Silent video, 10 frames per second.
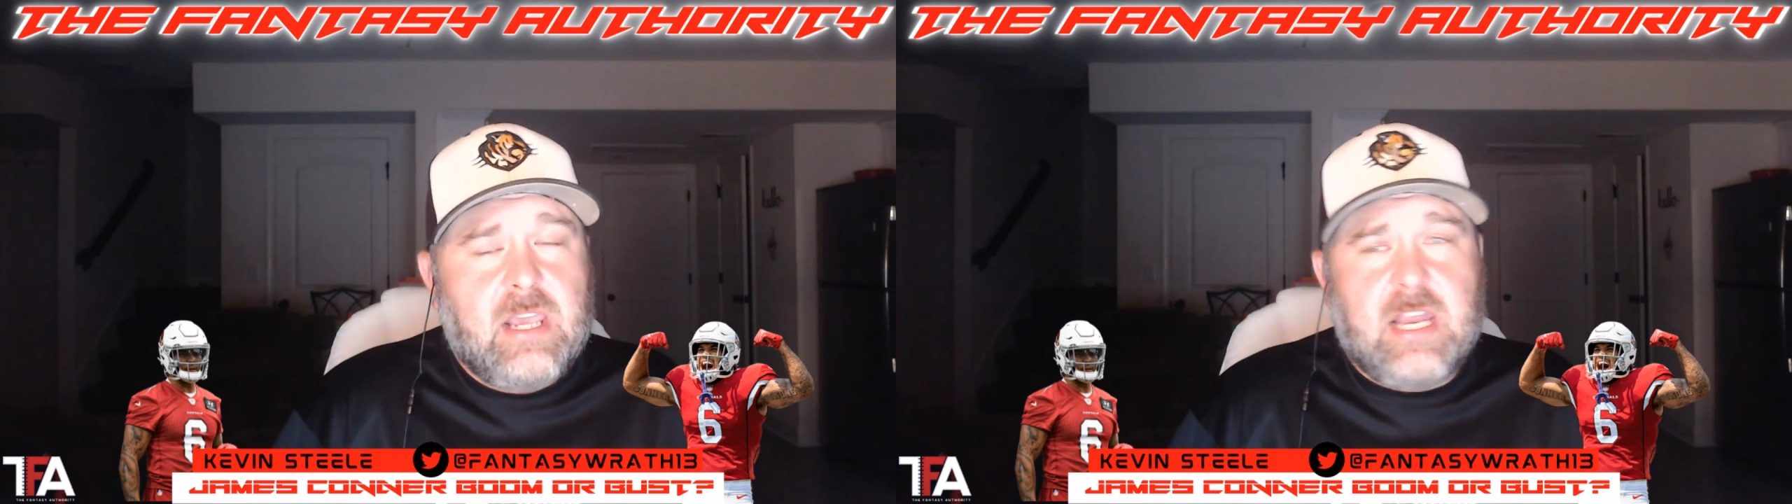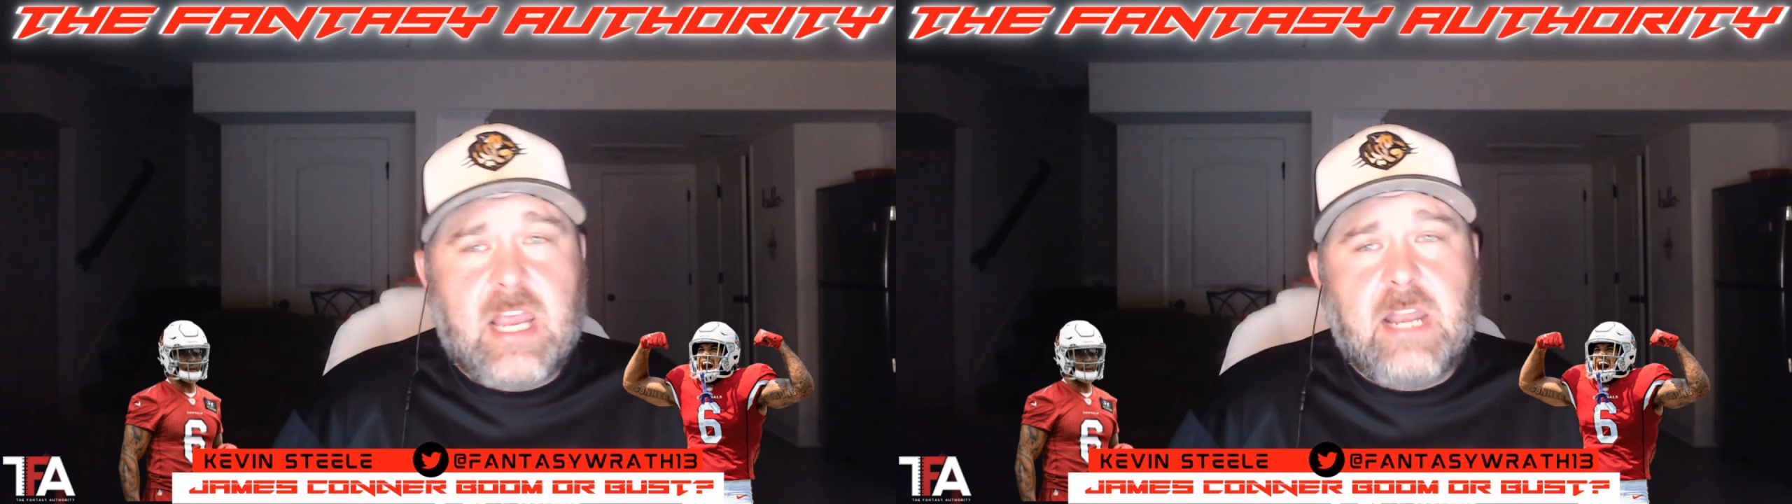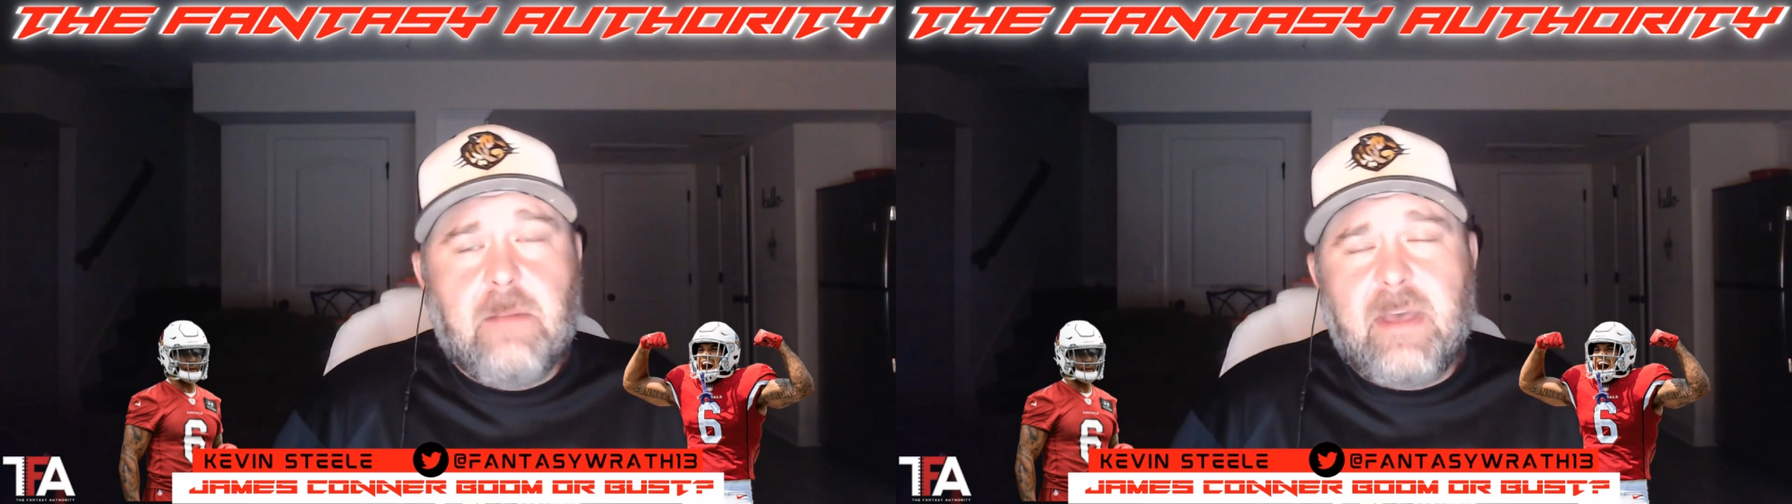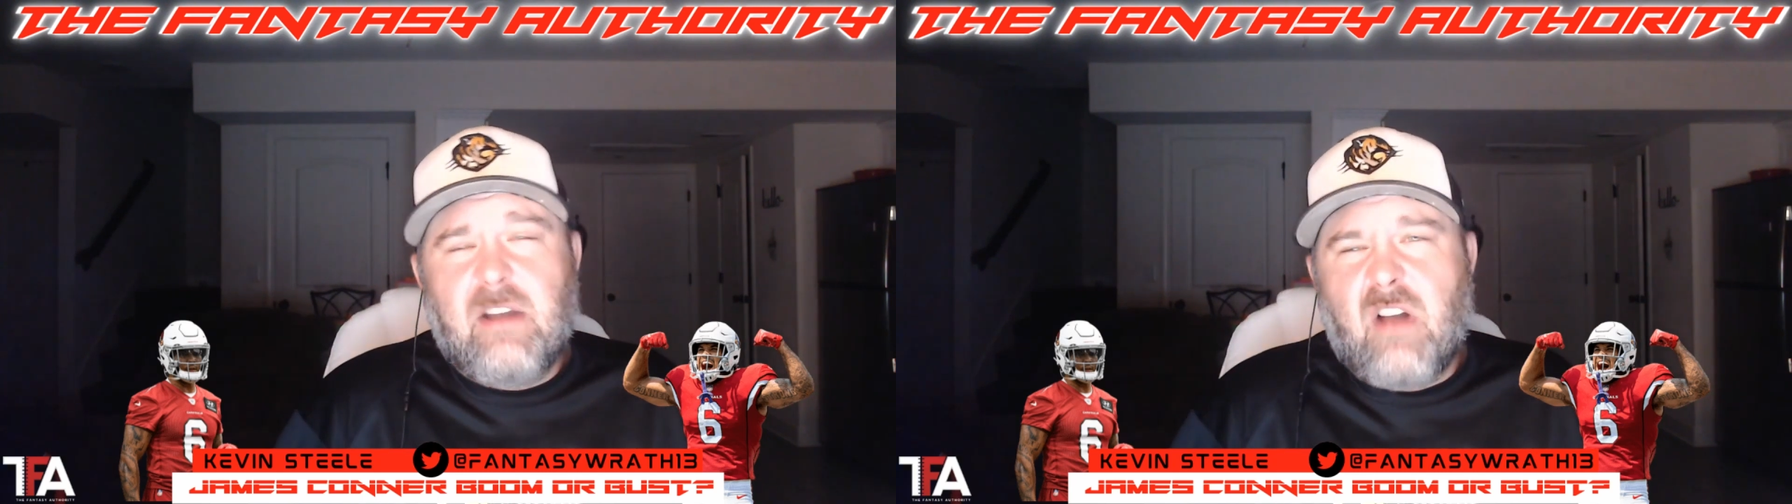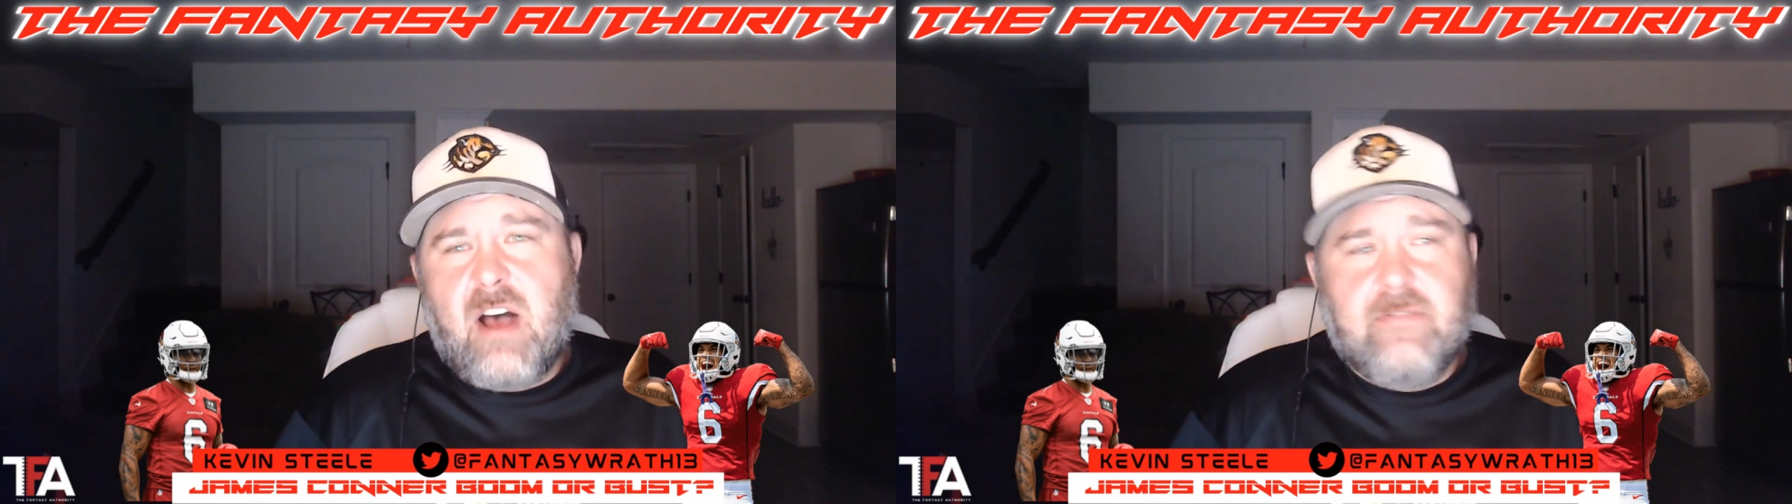and a
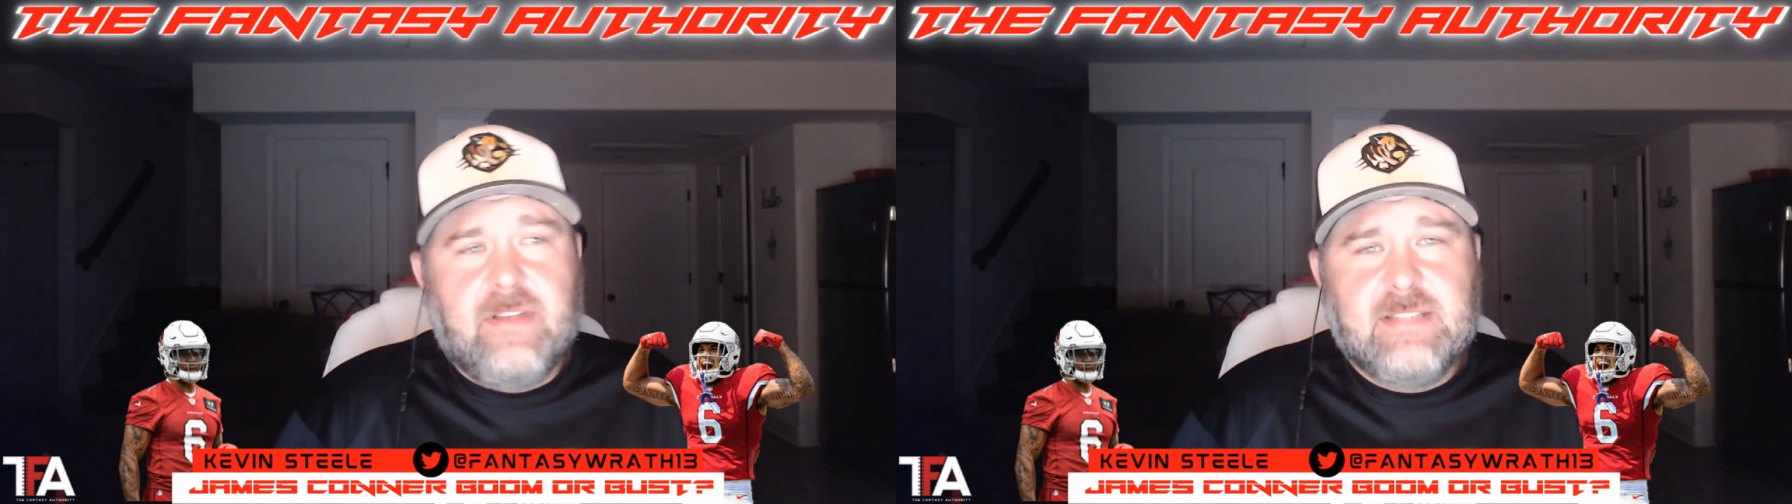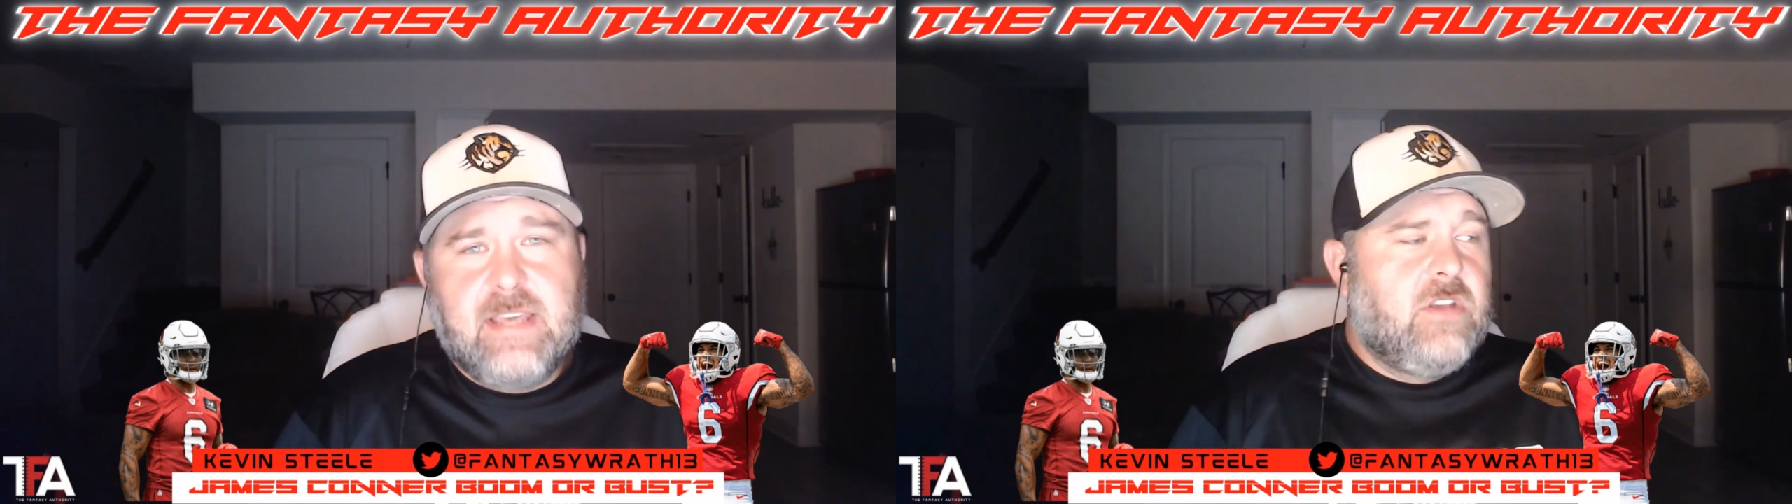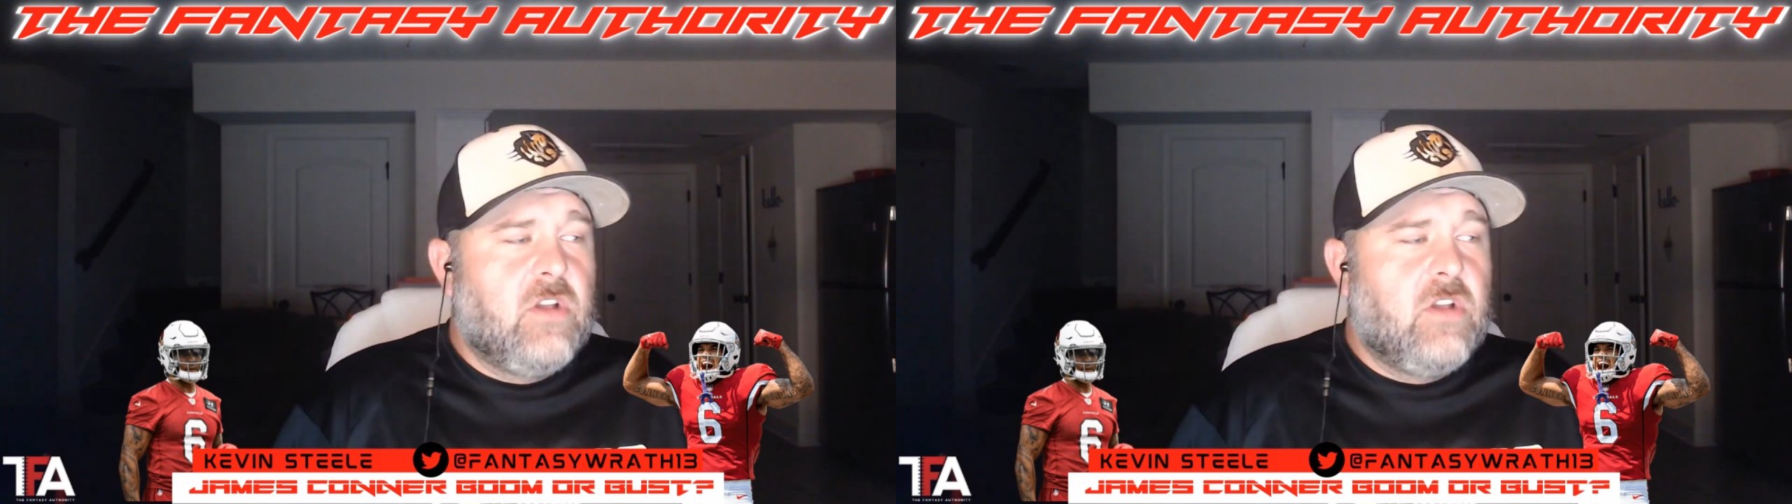better offense.